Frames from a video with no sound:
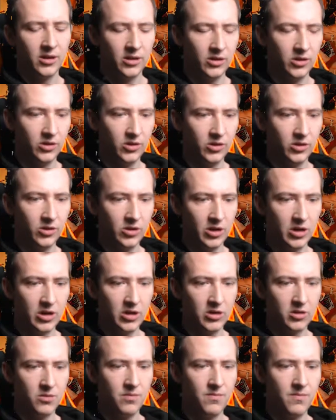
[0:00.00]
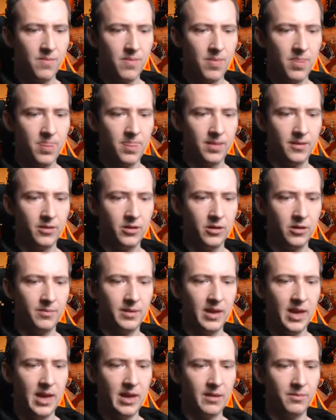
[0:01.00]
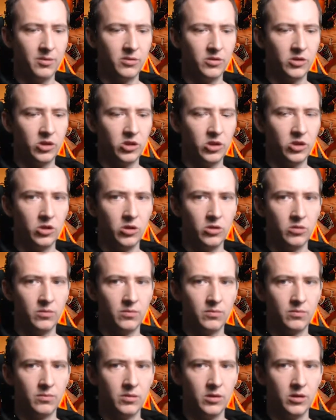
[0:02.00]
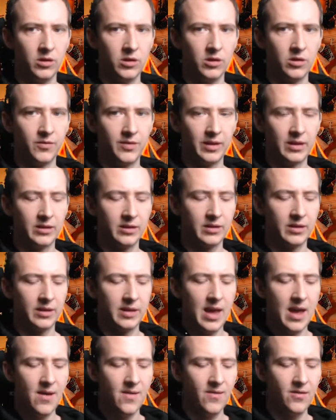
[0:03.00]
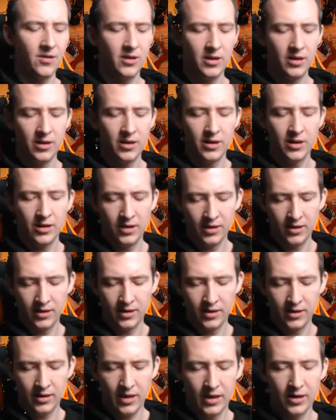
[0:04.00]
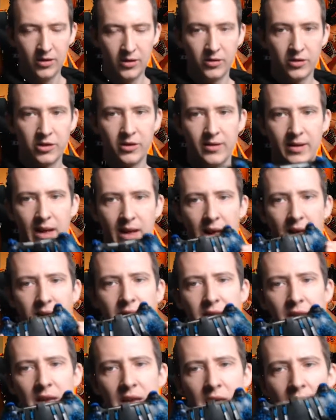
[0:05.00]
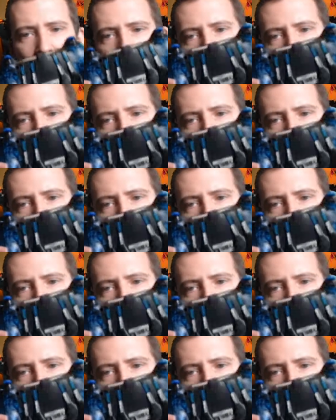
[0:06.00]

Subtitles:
so you'll be able to use fingers like that. And also it has a